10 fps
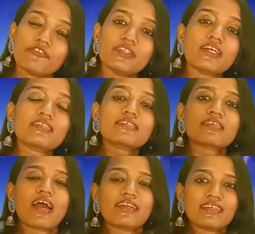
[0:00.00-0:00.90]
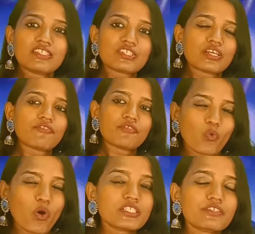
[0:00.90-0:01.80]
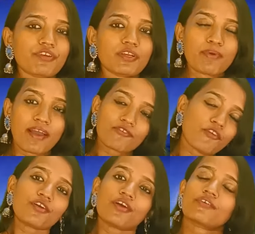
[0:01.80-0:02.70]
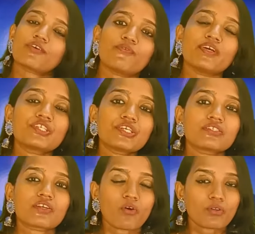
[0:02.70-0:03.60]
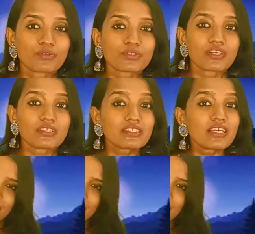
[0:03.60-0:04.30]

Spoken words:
if there is an instant voice feedback for your questions and all those things